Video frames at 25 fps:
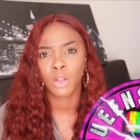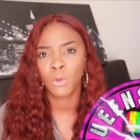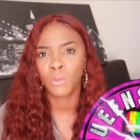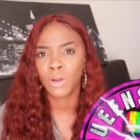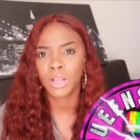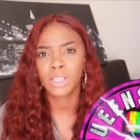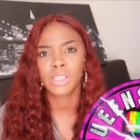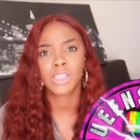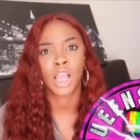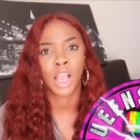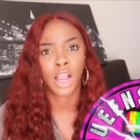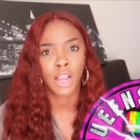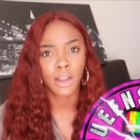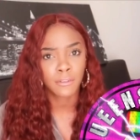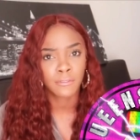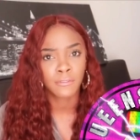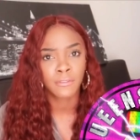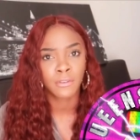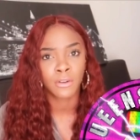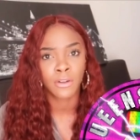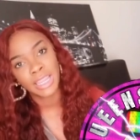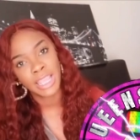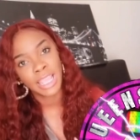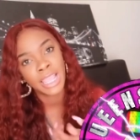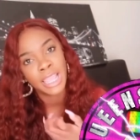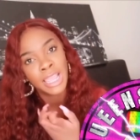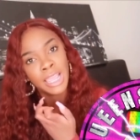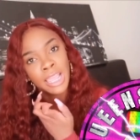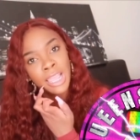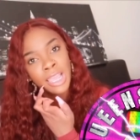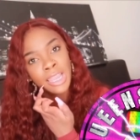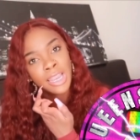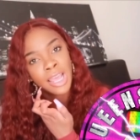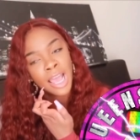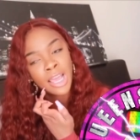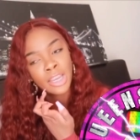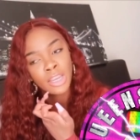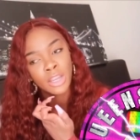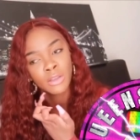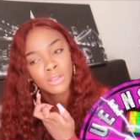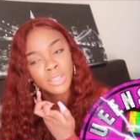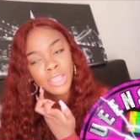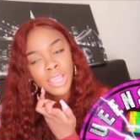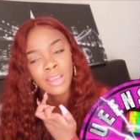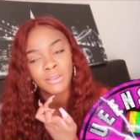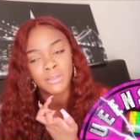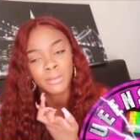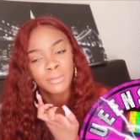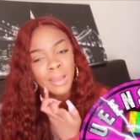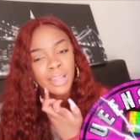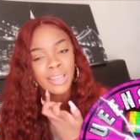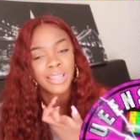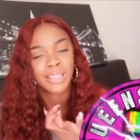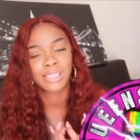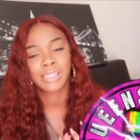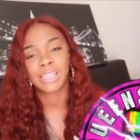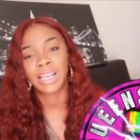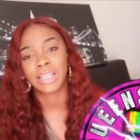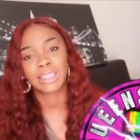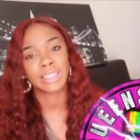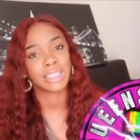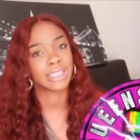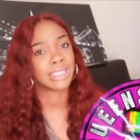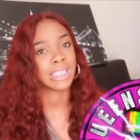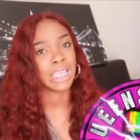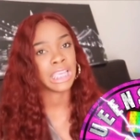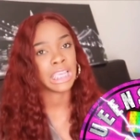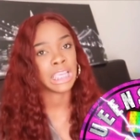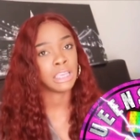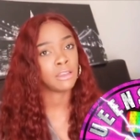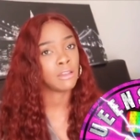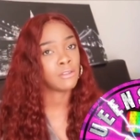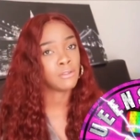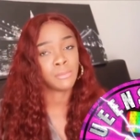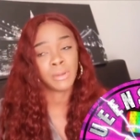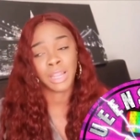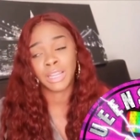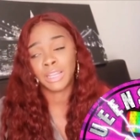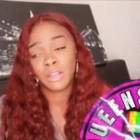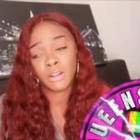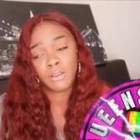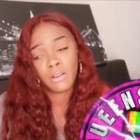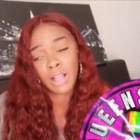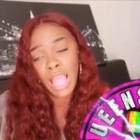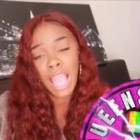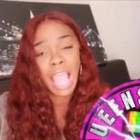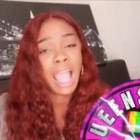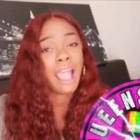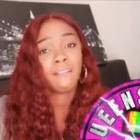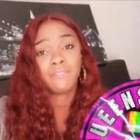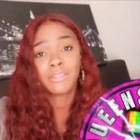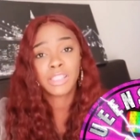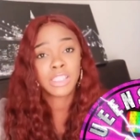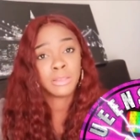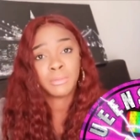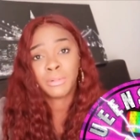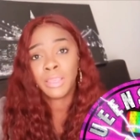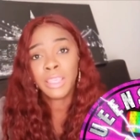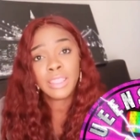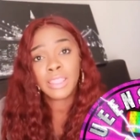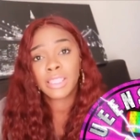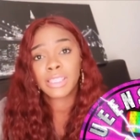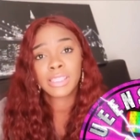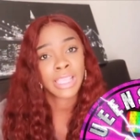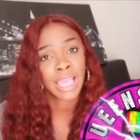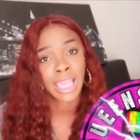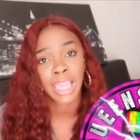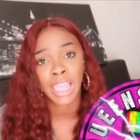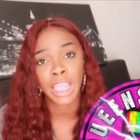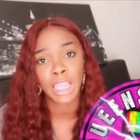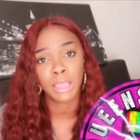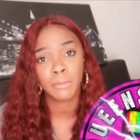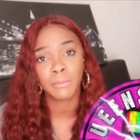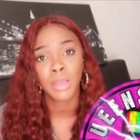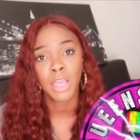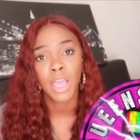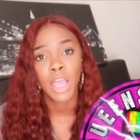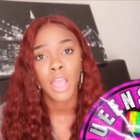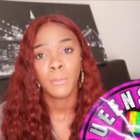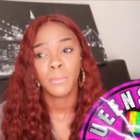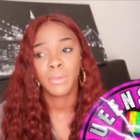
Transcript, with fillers: was hurtful and i know that everybody is not the same everybody don't have to be the same